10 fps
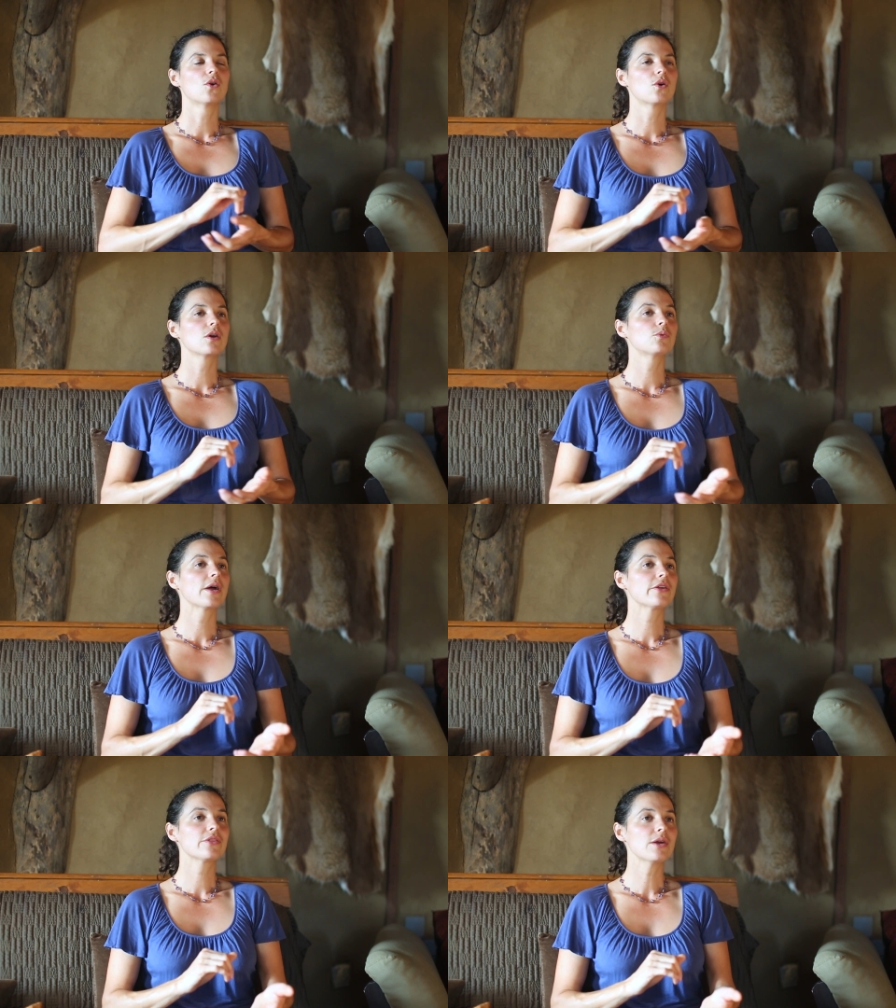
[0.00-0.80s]
or
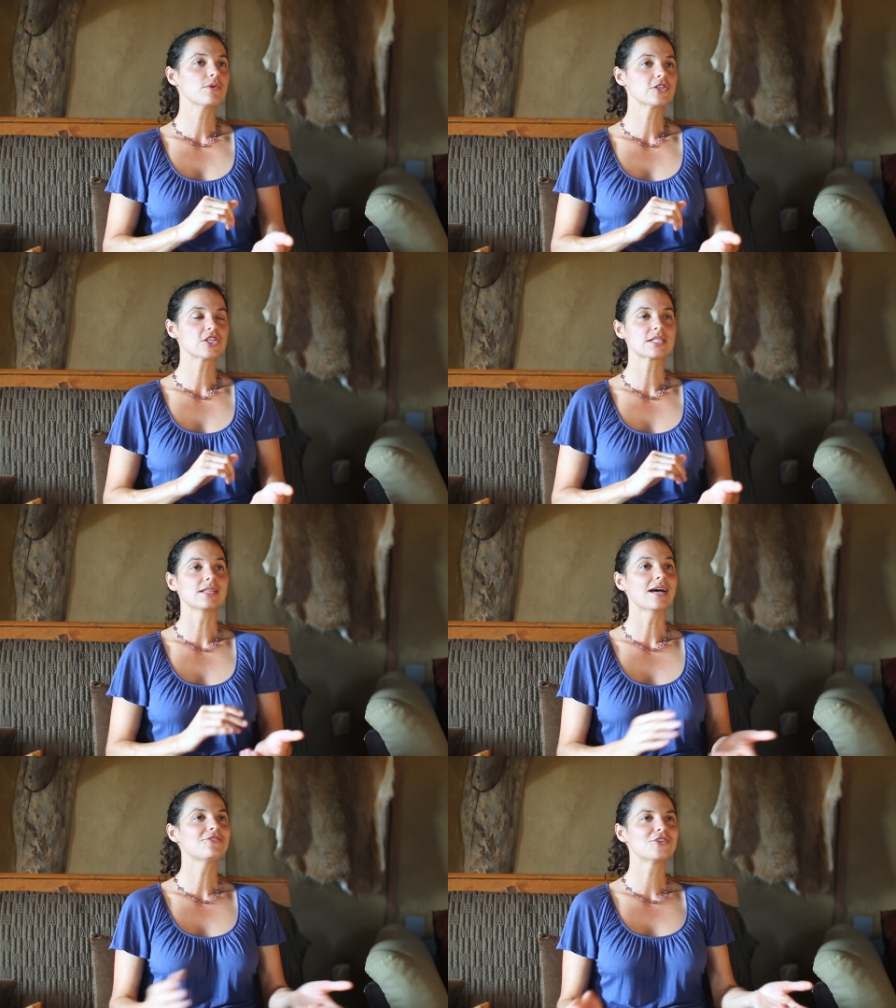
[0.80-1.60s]
whether they were just
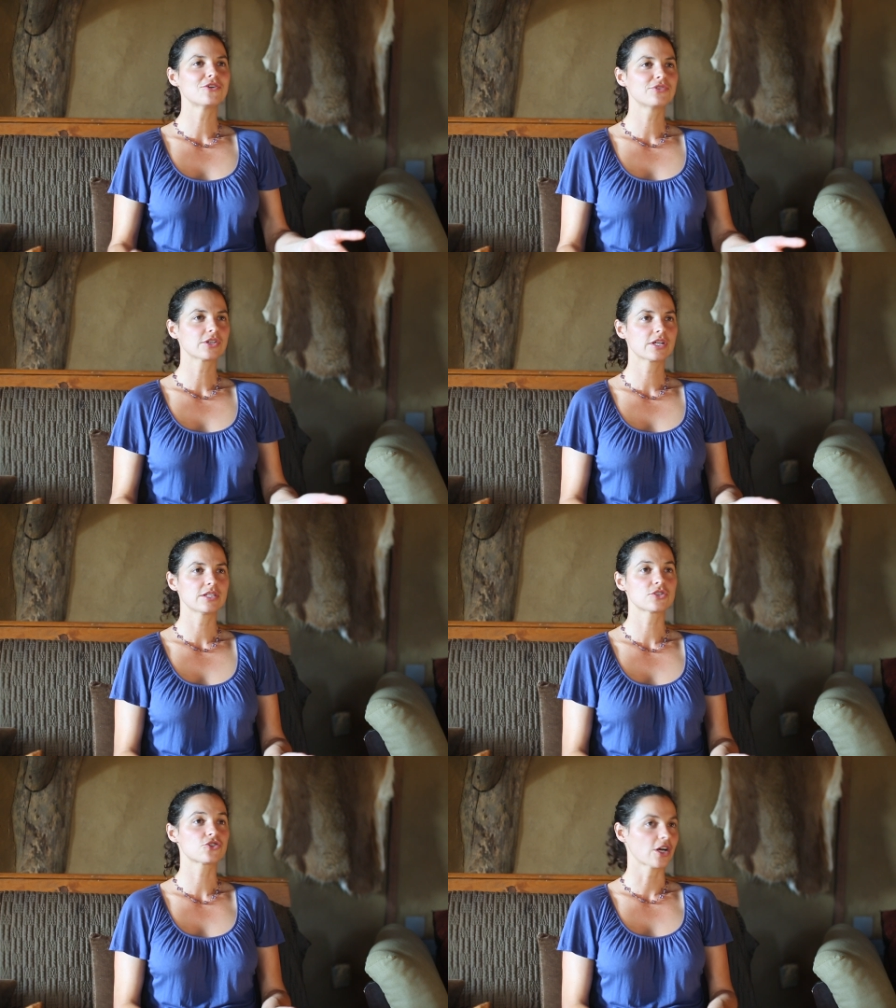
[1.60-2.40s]
leftover
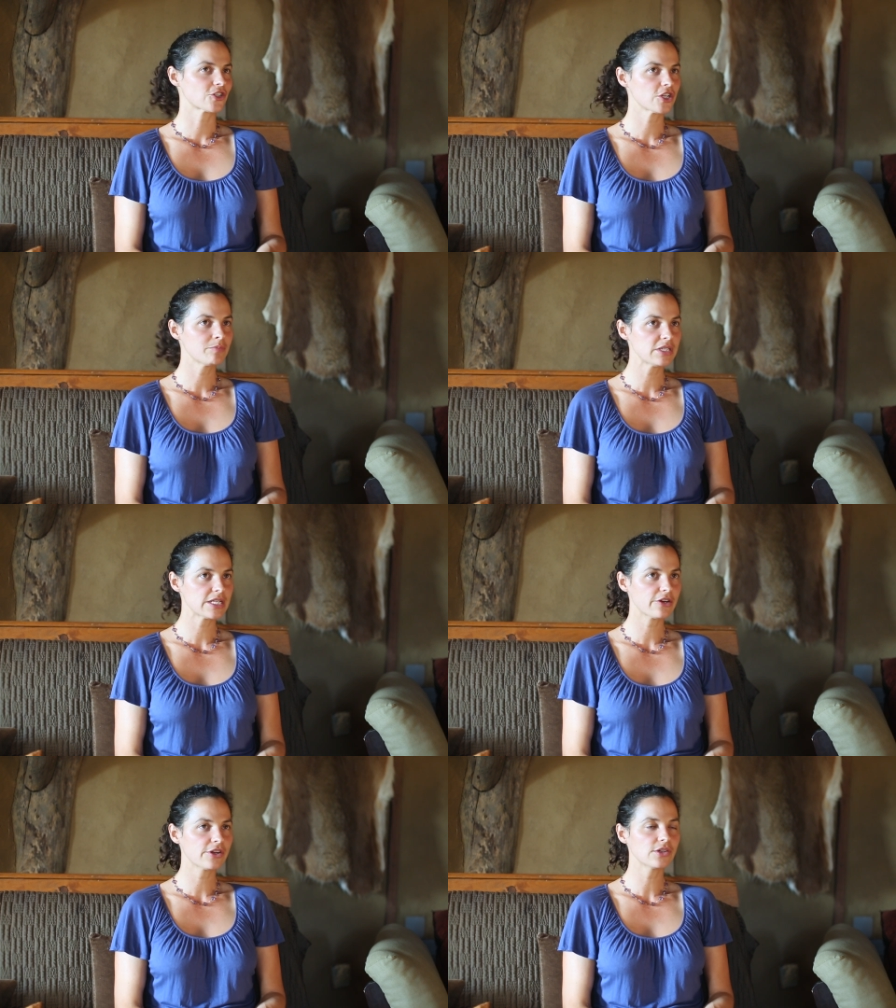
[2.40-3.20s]
construction
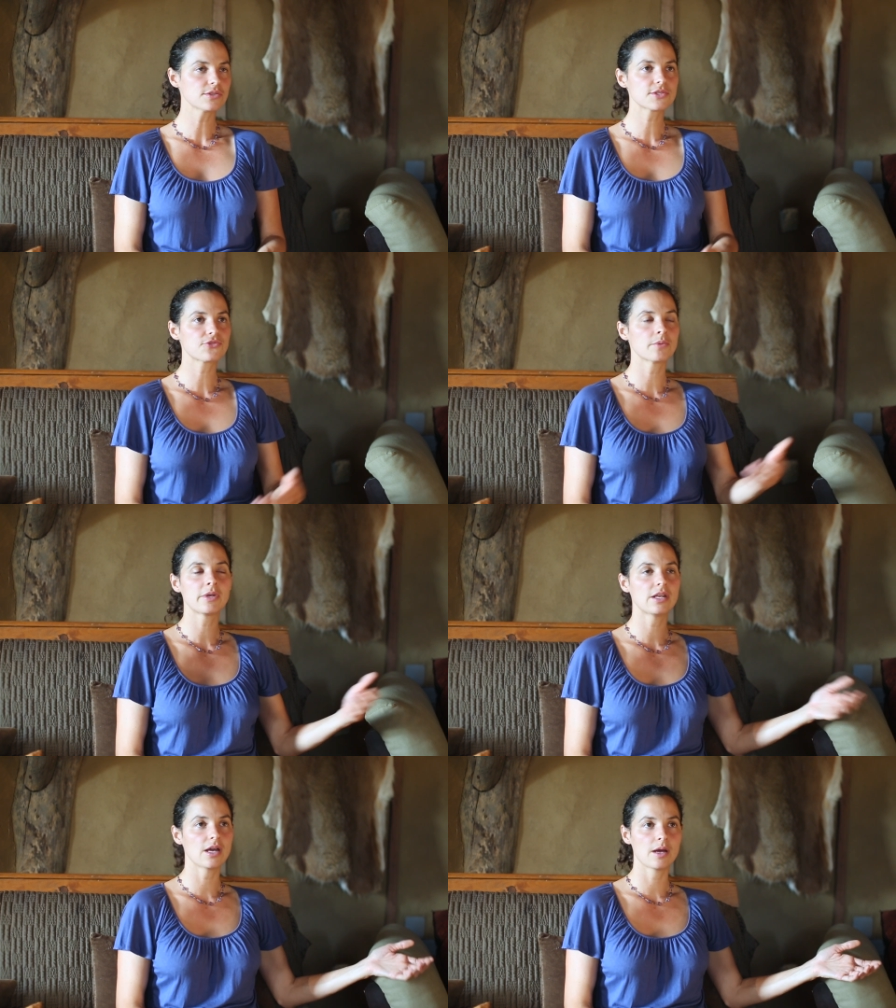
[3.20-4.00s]
materials from
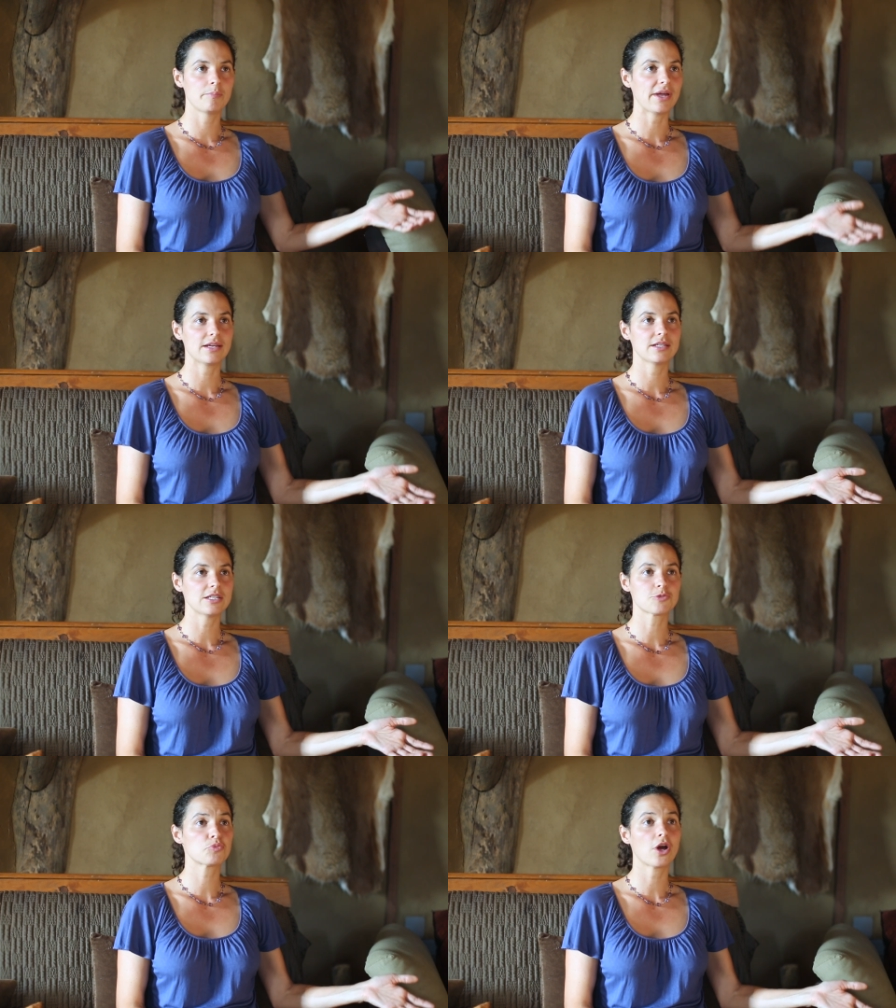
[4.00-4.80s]
an
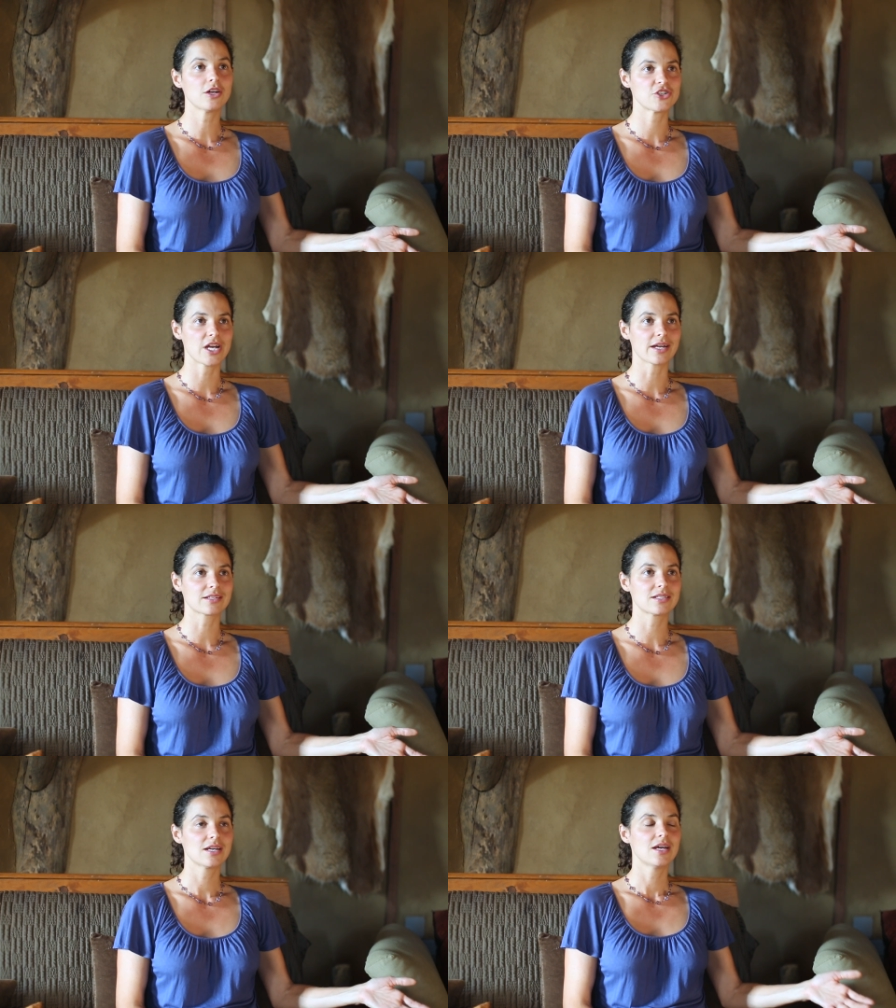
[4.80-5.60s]
abandoned project,